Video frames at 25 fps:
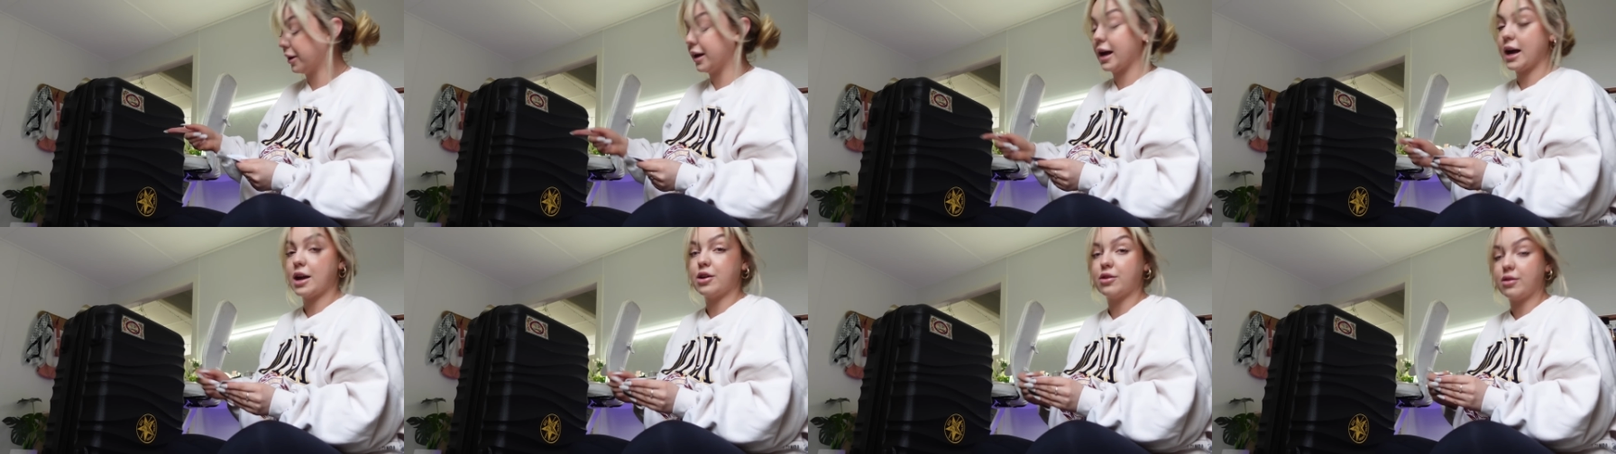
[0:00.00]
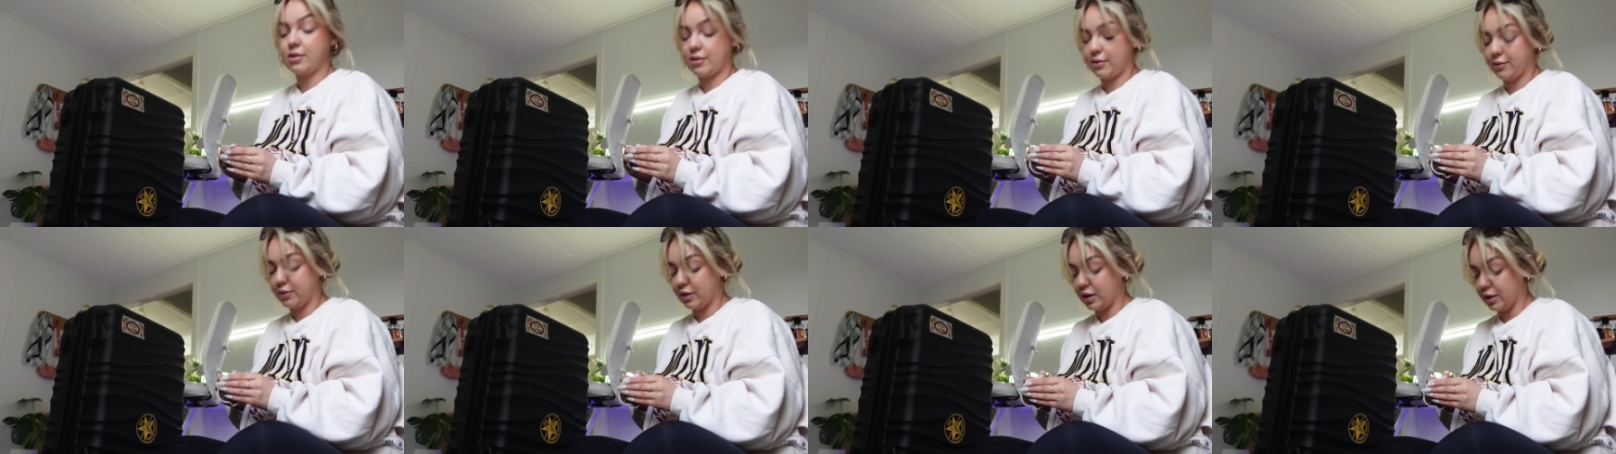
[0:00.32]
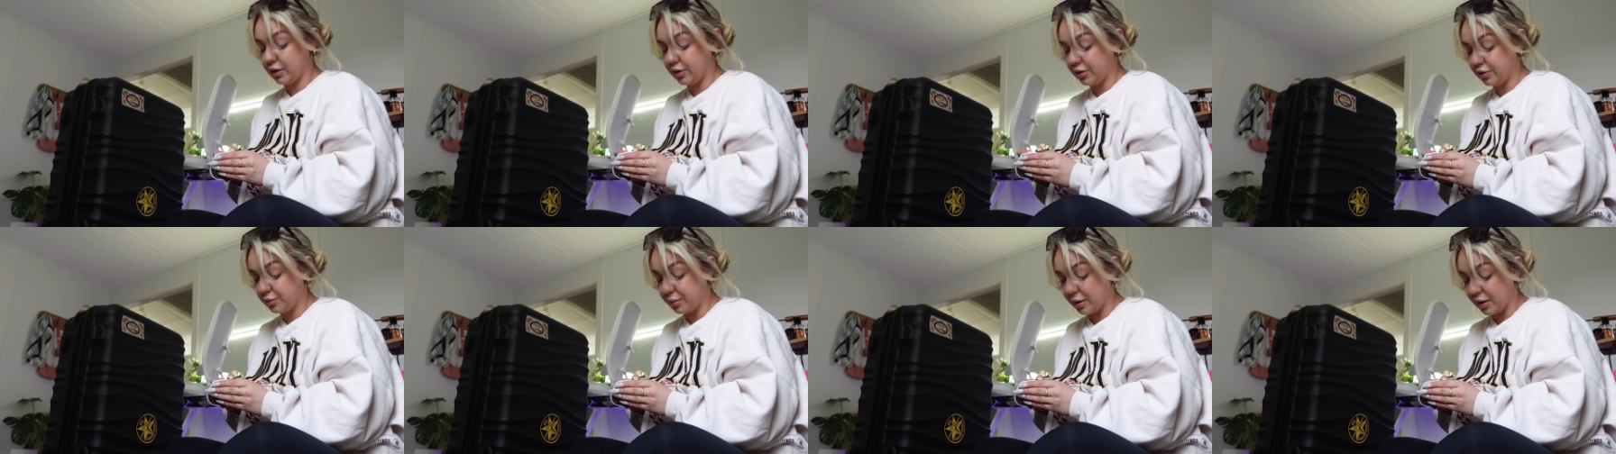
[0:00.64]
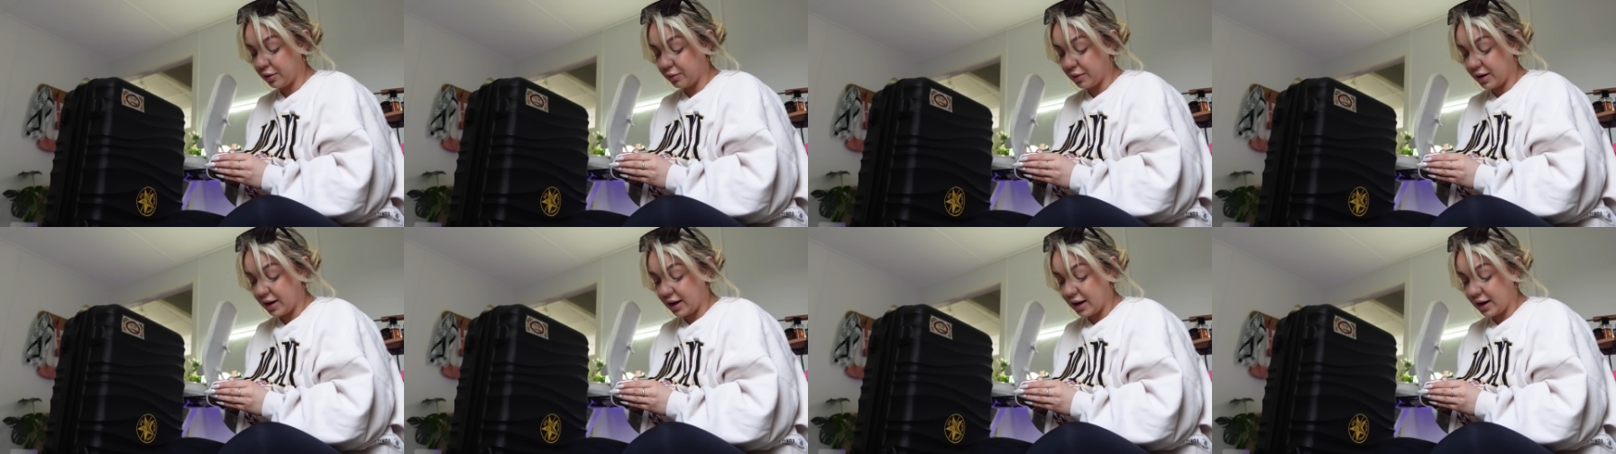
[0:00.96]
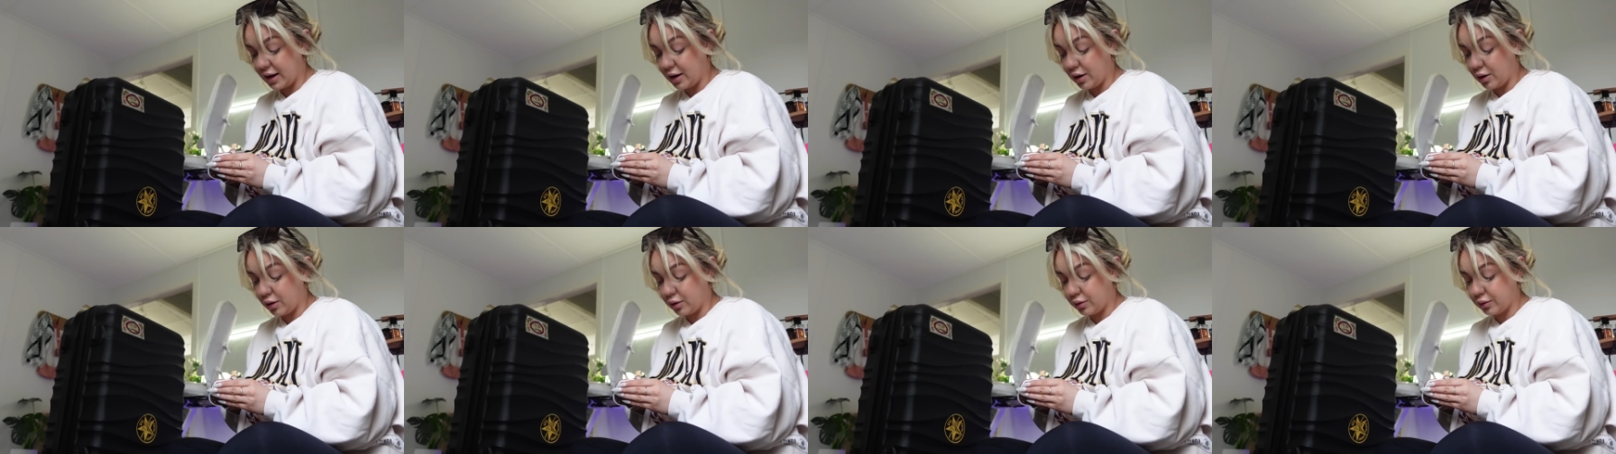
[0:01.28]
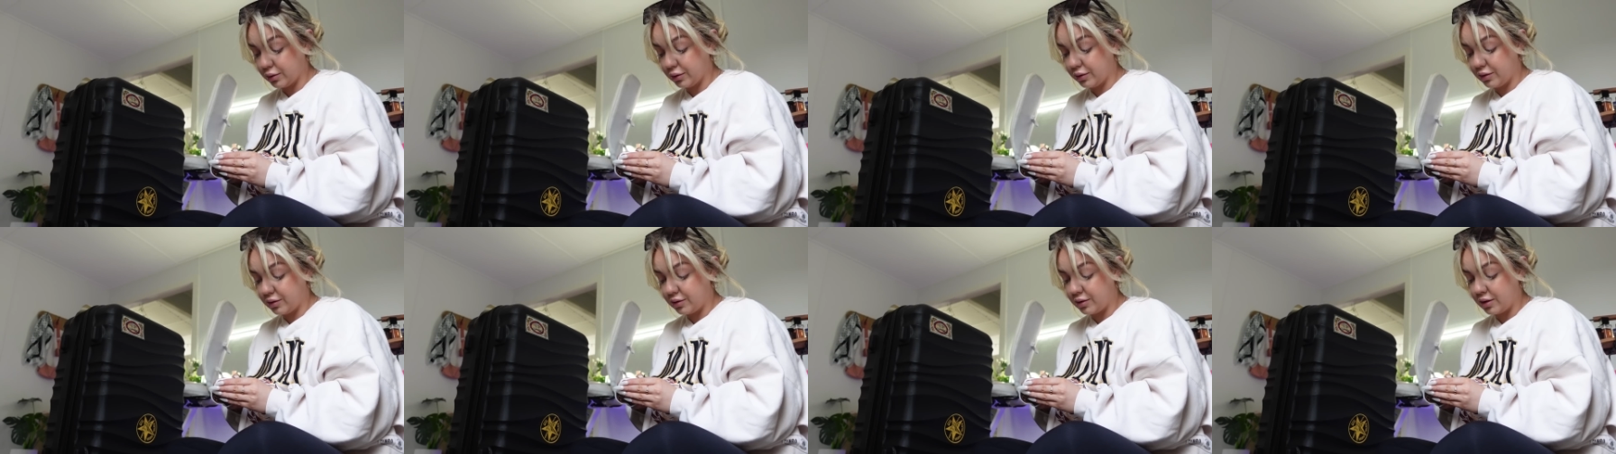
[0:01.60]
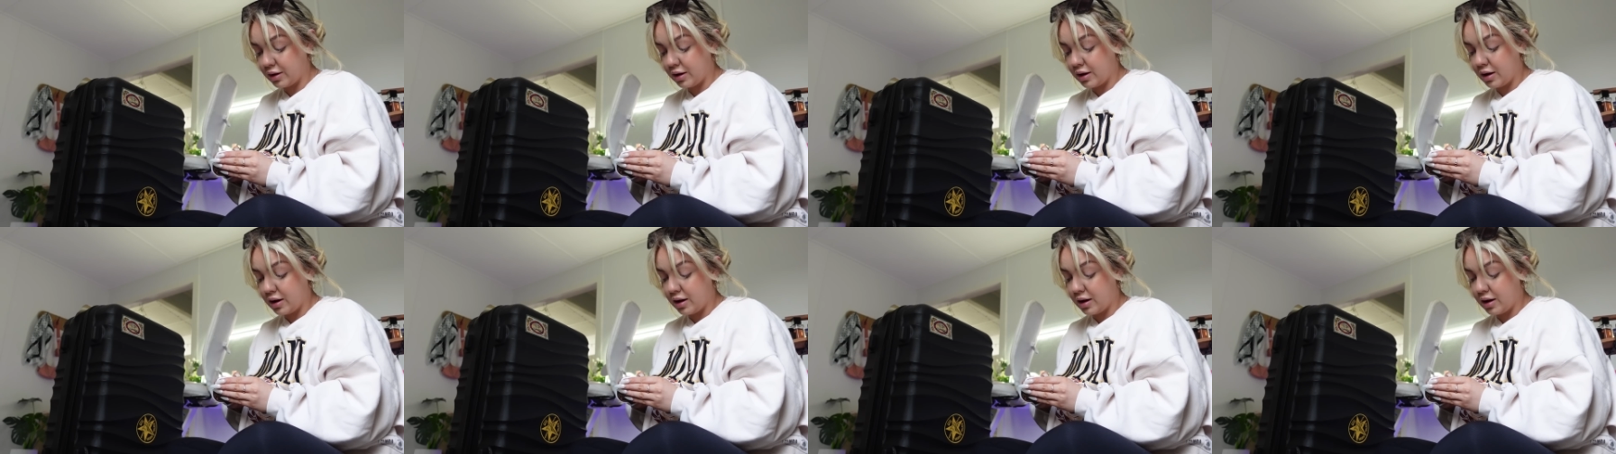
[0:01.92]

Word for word: kgs of luggage by the way, it holds